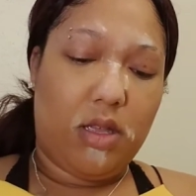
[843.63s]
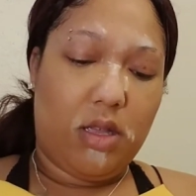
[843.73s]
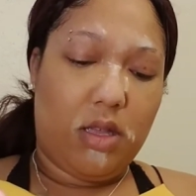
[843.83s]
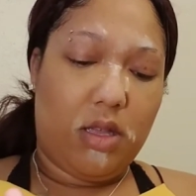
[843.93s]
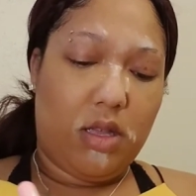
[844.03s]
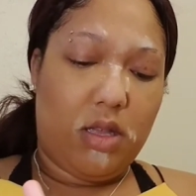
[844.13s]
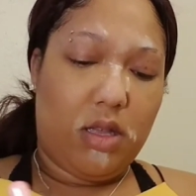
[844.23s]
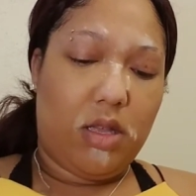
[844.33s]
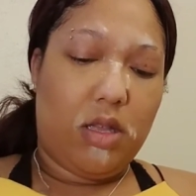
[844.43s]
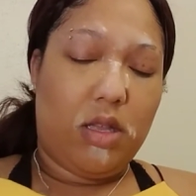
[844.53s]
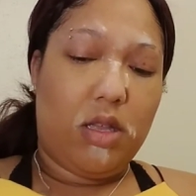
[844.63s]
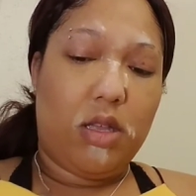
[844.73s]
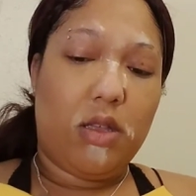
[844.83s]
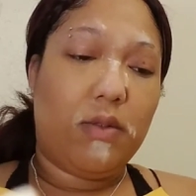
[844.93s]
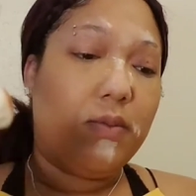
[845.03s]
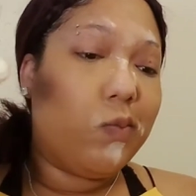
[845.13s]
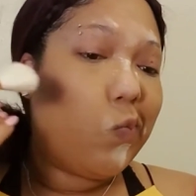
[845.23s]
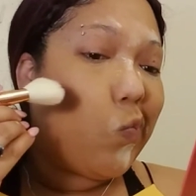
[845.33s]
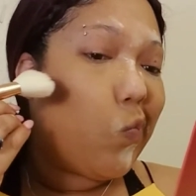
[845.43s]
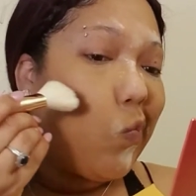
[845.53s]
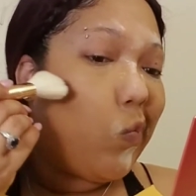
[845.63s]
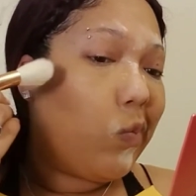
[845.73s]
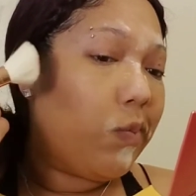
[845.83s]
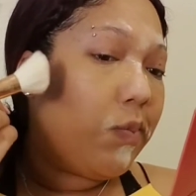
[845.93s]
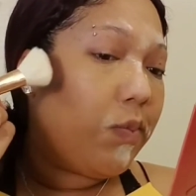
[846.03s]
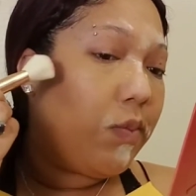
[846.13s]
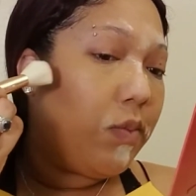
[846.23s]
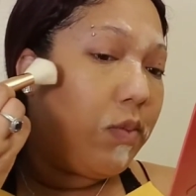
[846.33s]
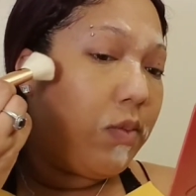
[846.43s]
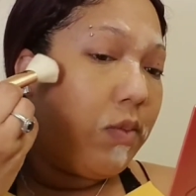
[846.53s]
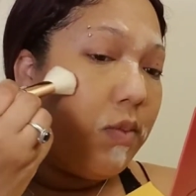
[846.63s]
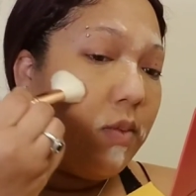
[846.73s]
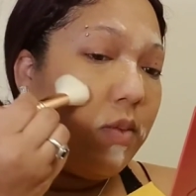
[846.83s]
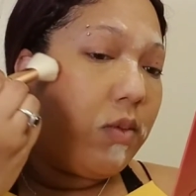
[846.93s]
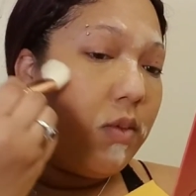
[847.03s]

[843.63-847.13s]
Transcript: (silence)